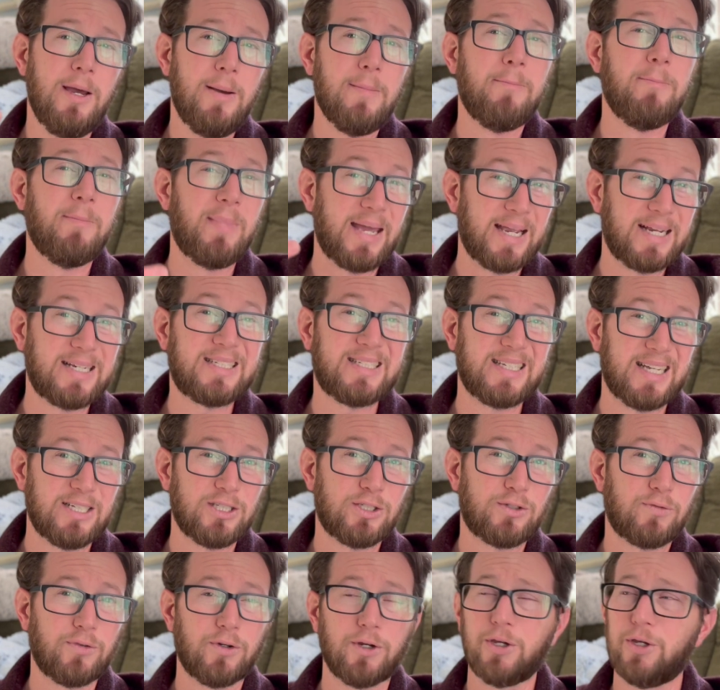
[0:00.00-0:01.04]
make sense
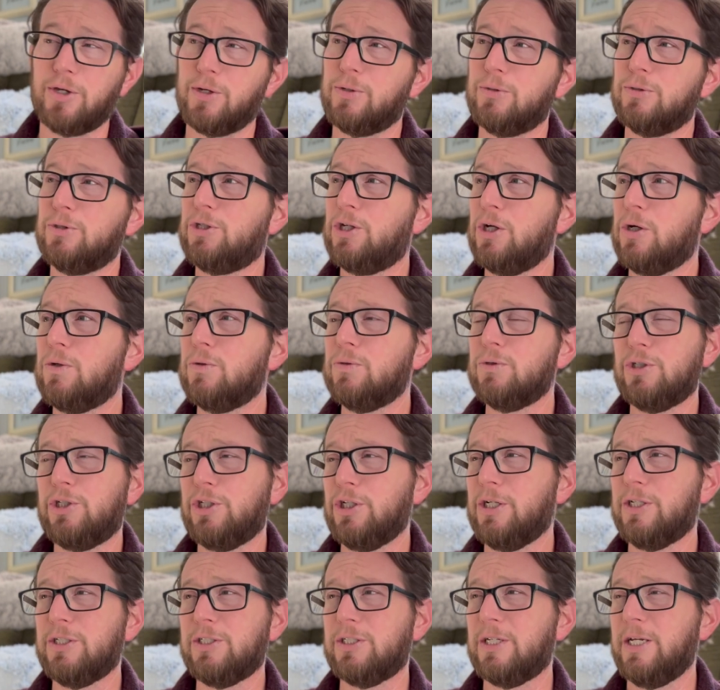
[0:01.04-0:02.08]
for you. Don't
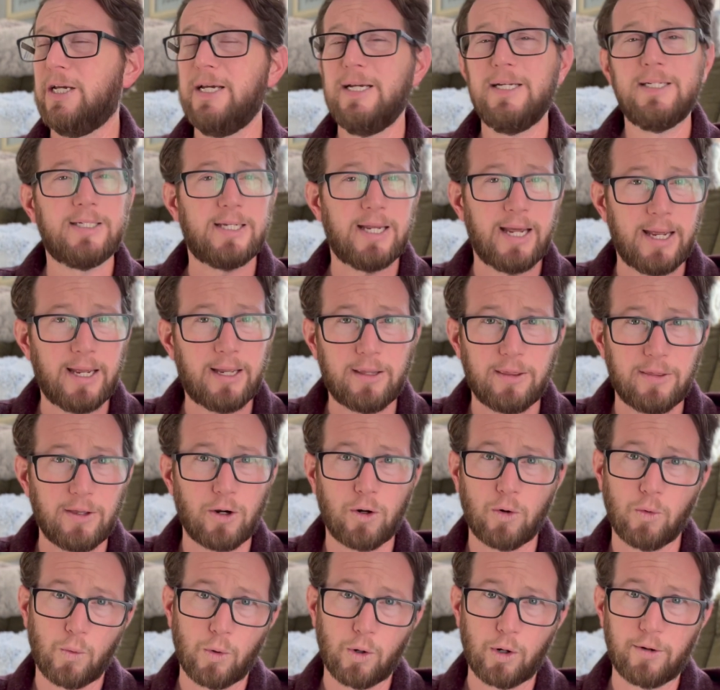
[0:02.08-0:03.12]
just take
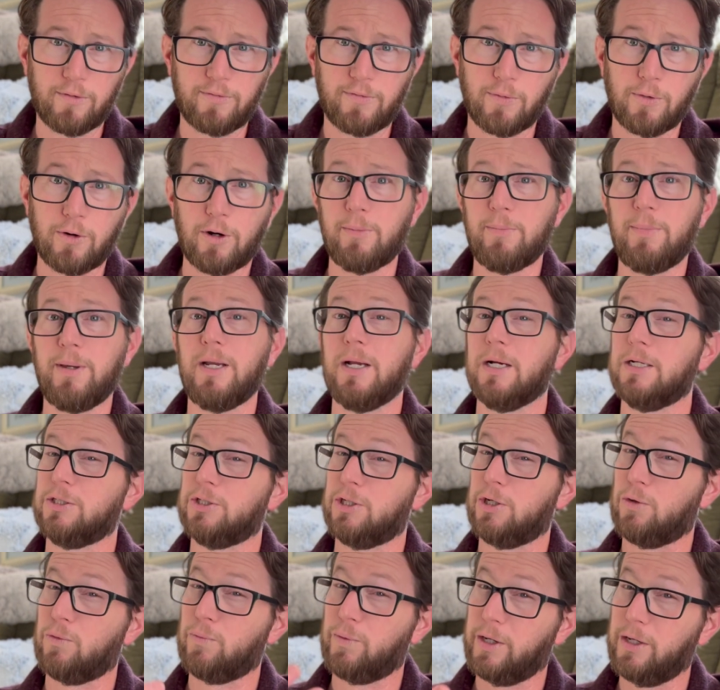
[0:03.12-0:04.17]
their word for it because
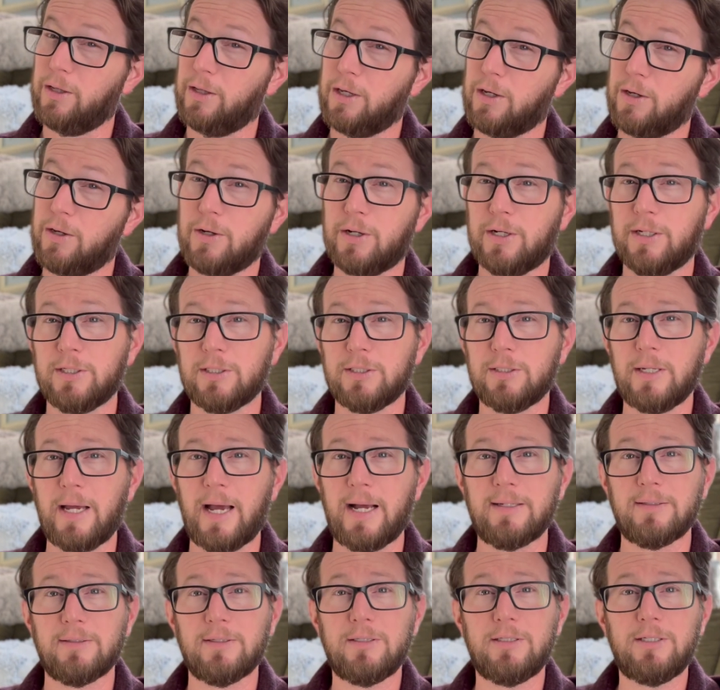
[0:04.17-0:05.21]
they're really good
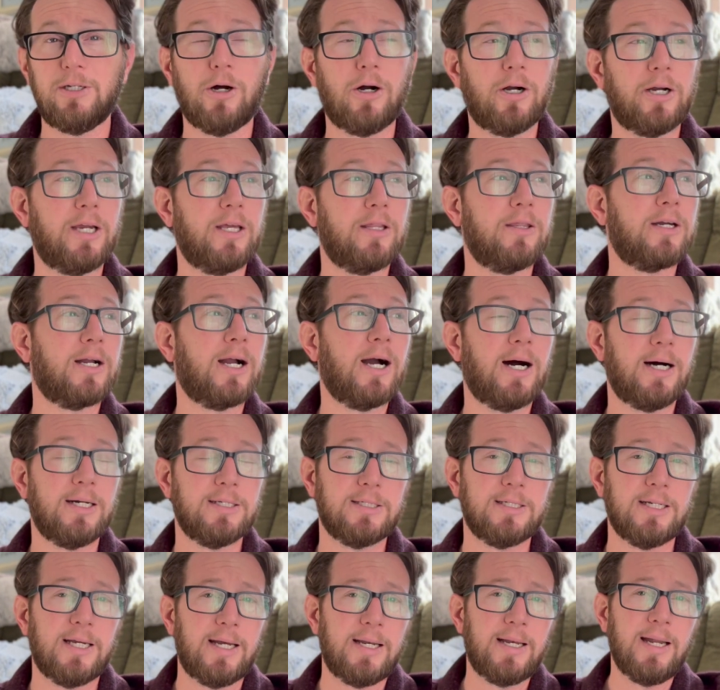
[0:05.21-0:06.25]
at talking to
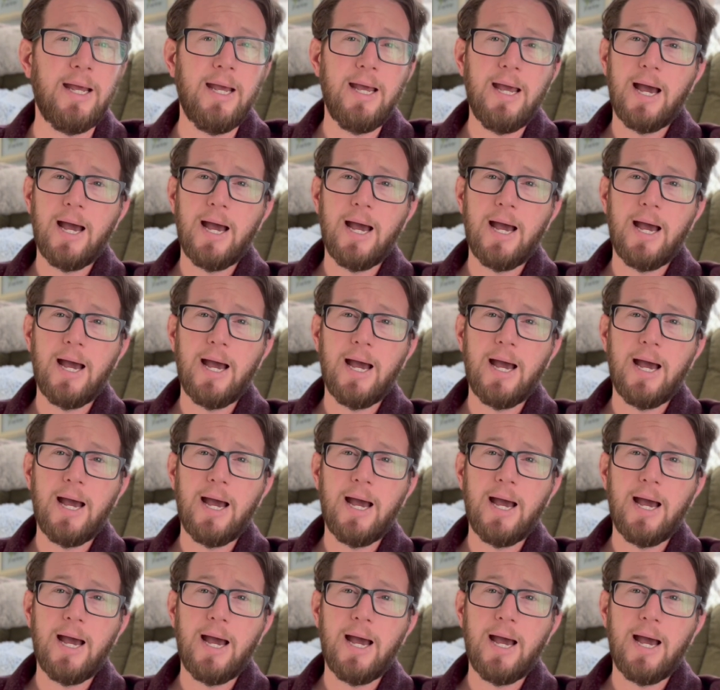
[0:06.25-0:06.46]
content.